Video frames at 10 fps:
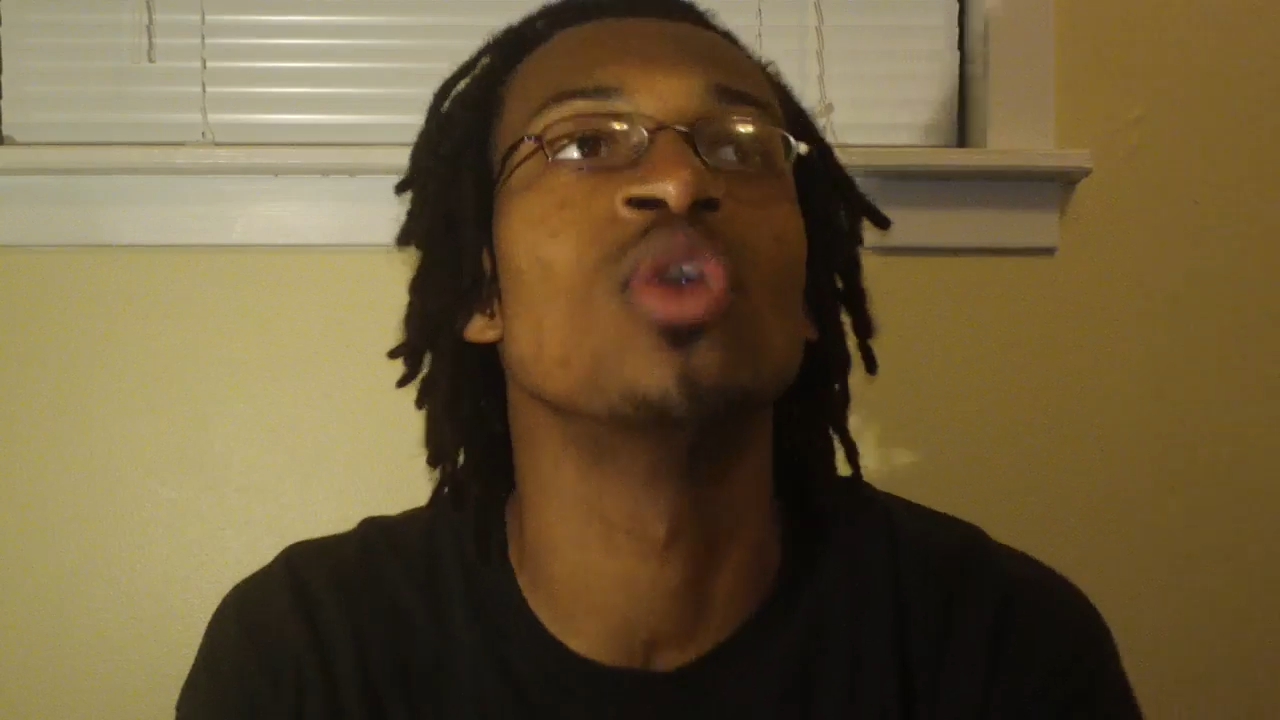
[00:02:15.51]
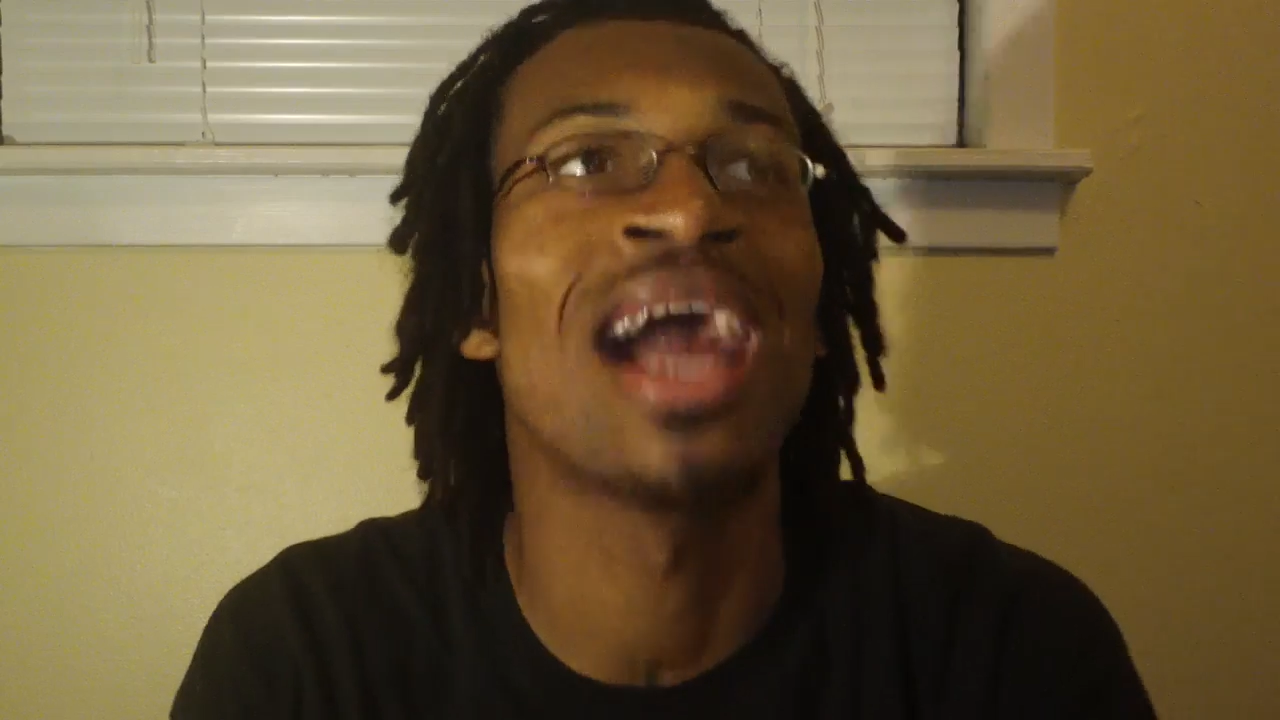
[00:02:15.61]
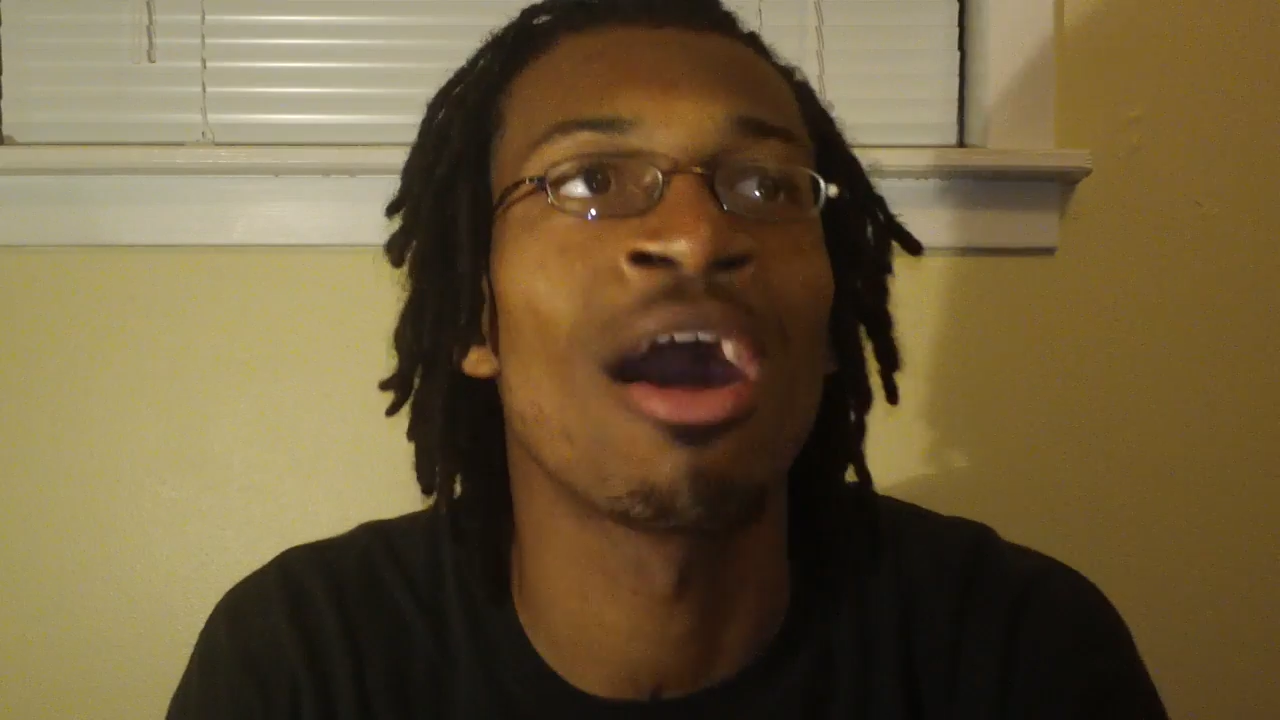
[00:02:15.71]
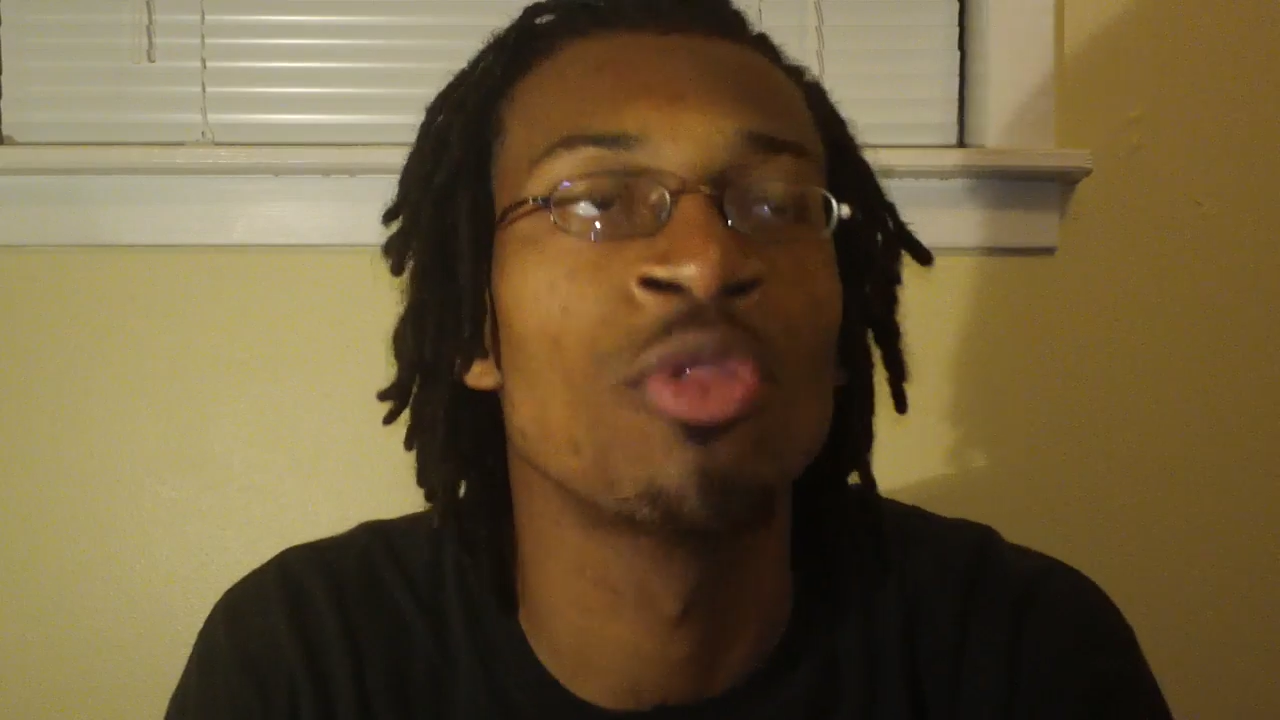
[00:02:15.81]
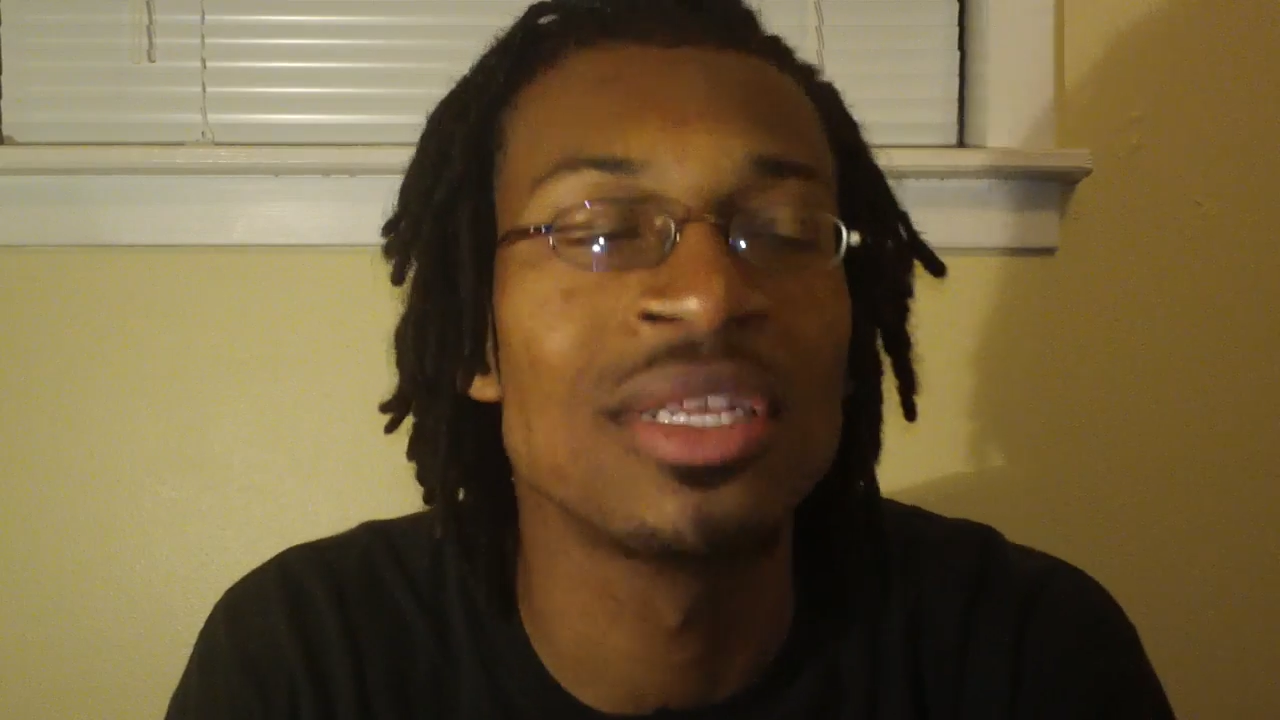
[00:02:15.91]

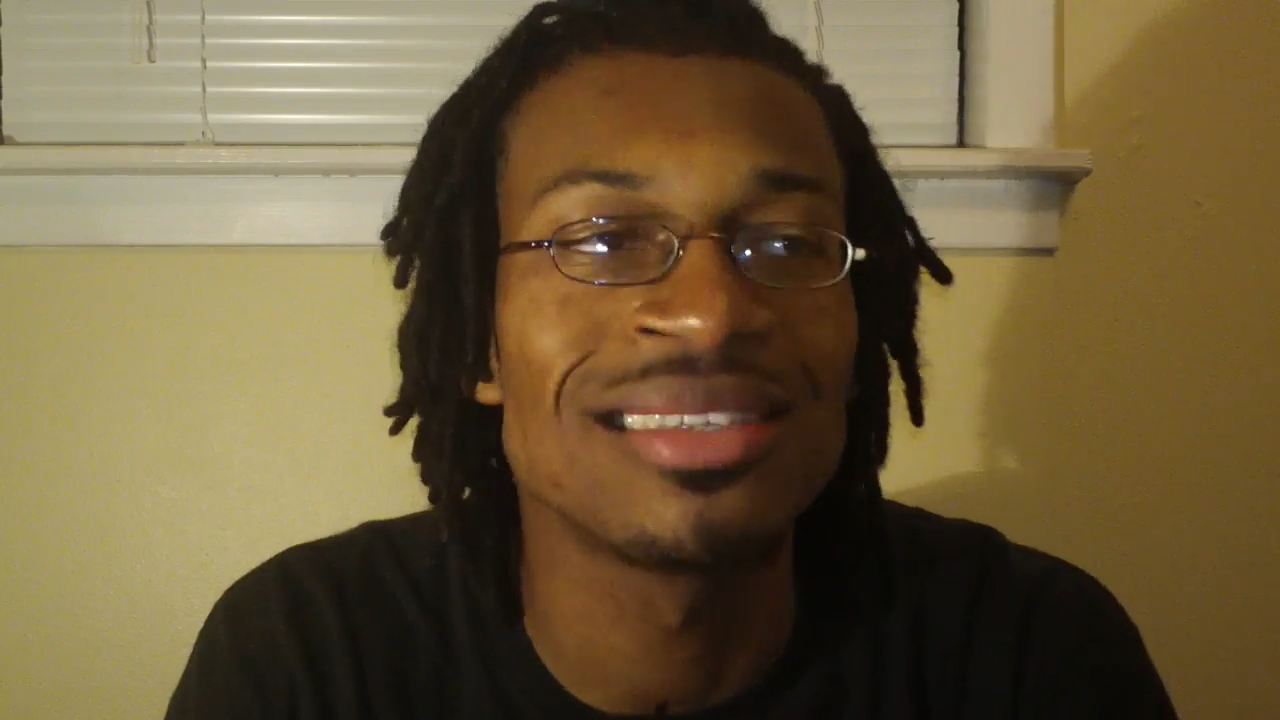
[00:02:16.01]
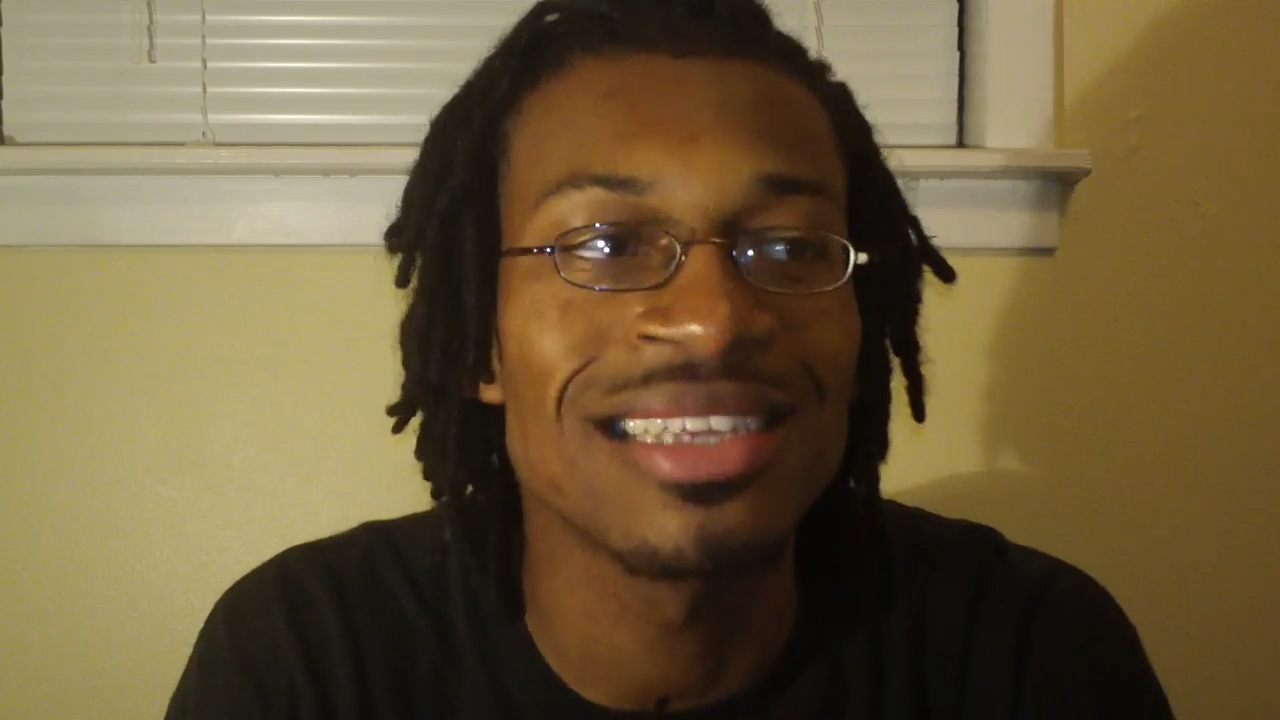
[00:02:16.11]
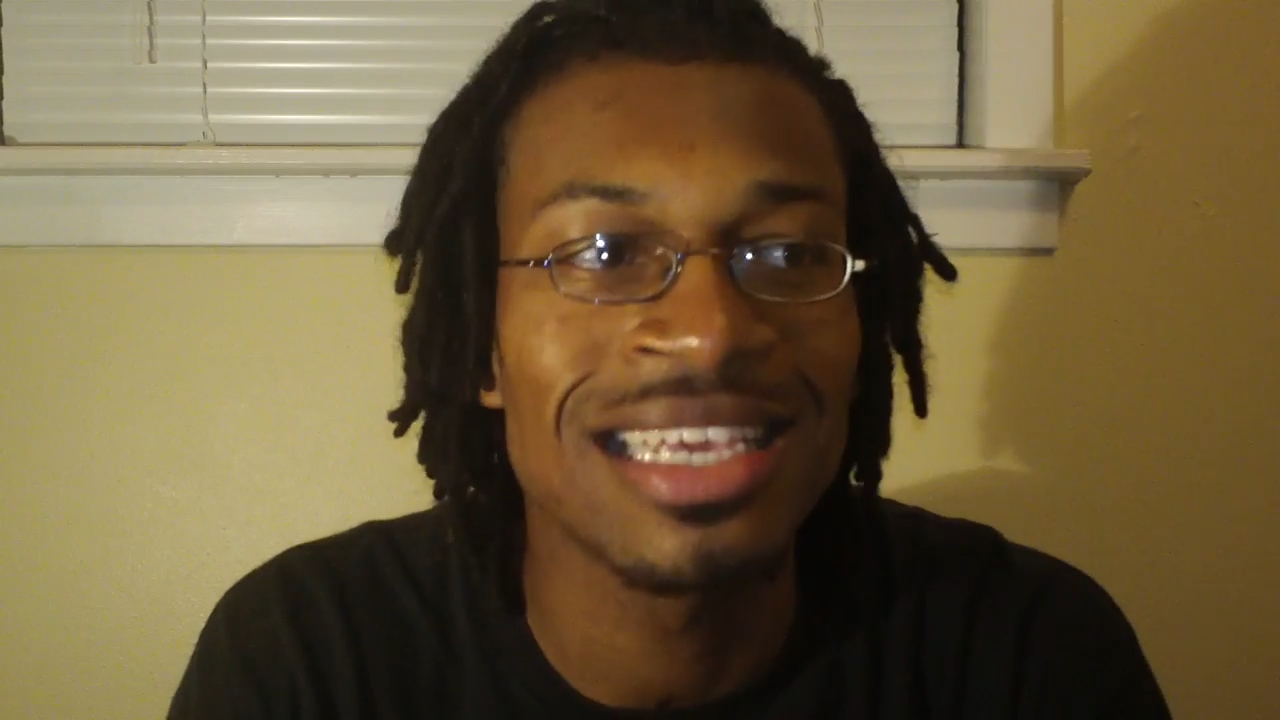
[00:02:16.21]
Now, this